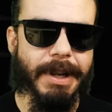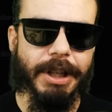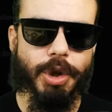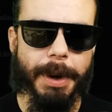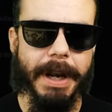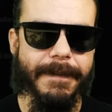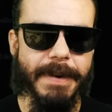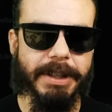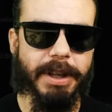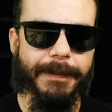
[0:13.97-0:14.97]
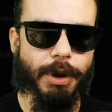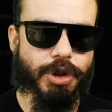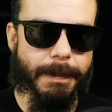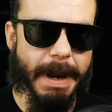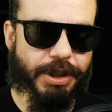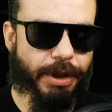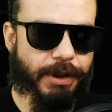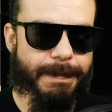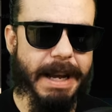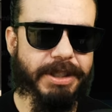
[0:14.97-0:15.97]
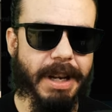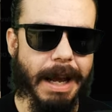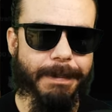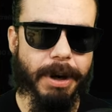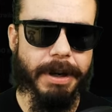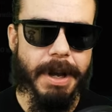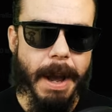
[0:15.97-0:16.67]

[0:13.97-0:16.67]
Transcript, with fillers: so we can invest in the future. Make sure you smash the like button.